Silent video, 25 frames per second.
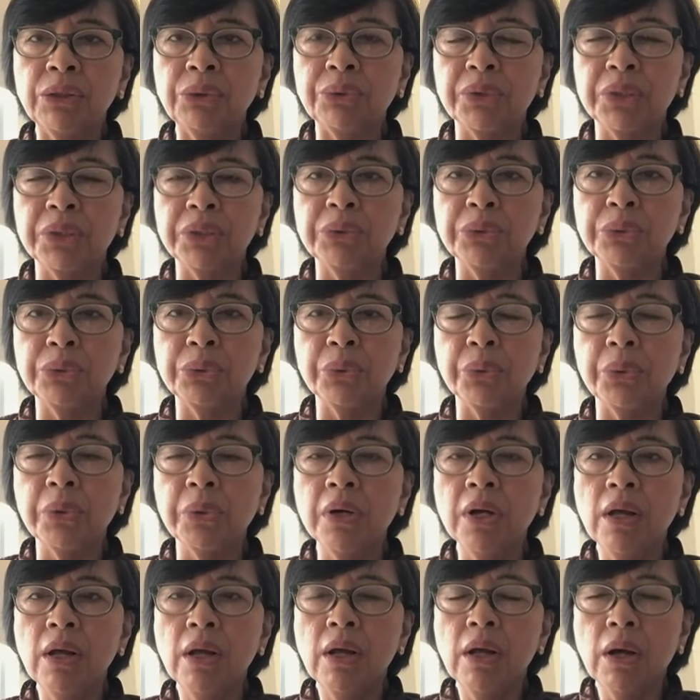to undo
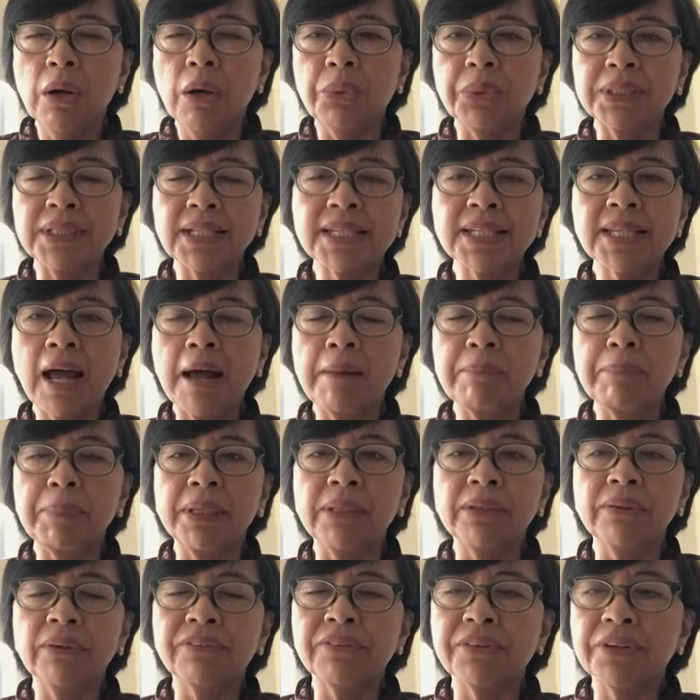what has
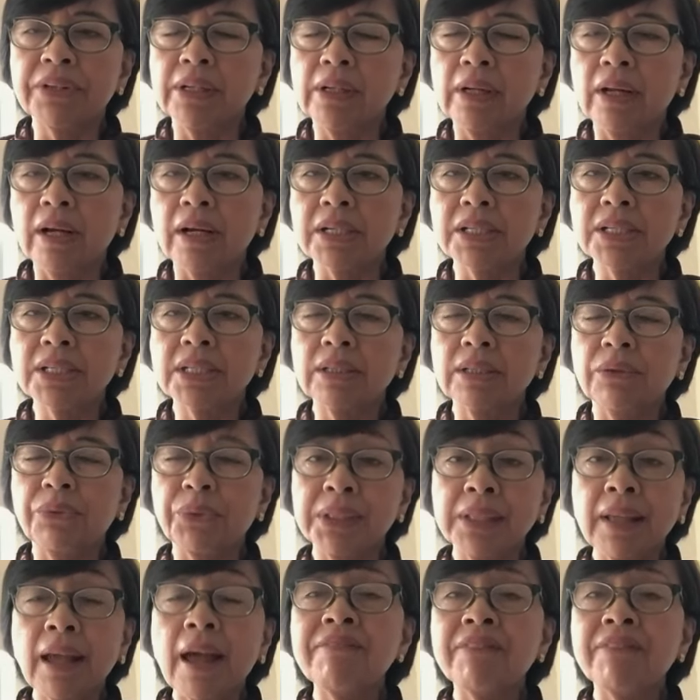happened over the last,
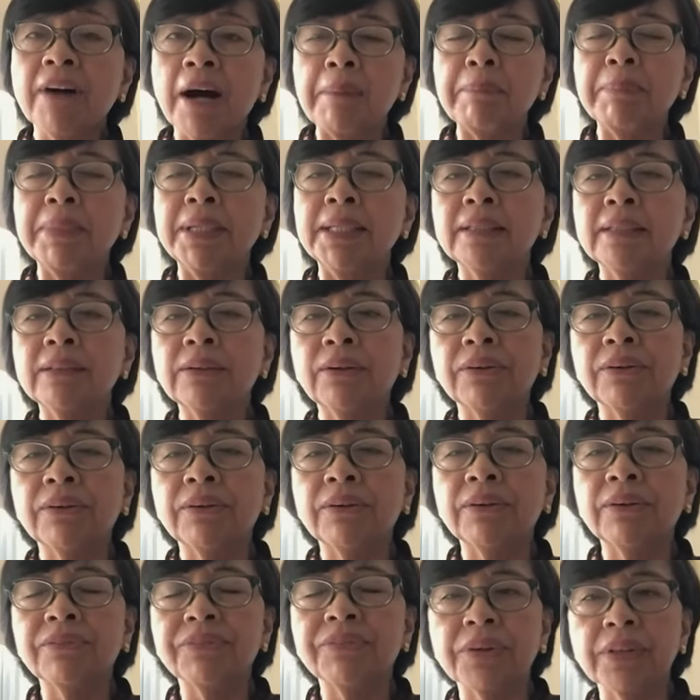what have happened
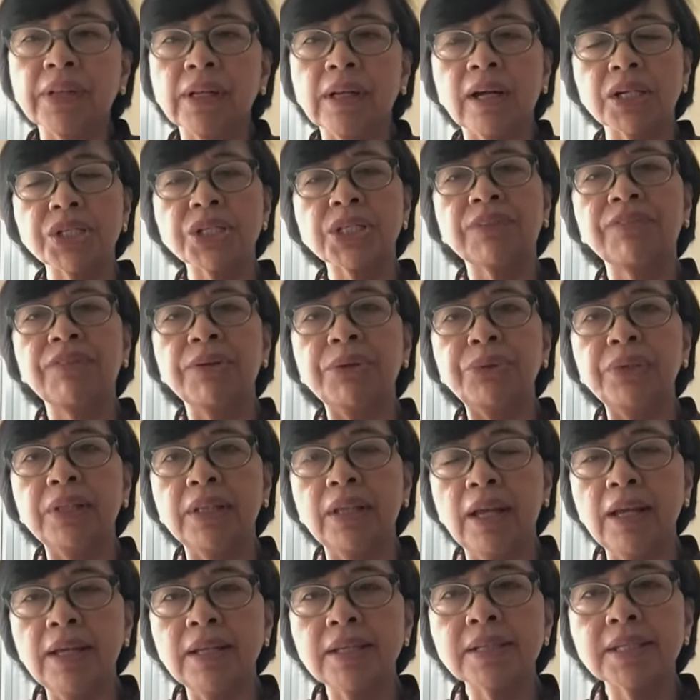over the last few
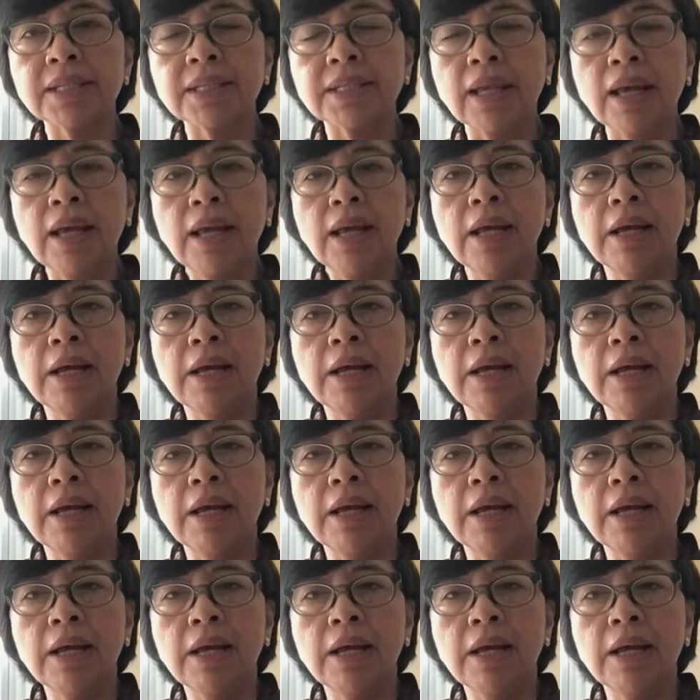days.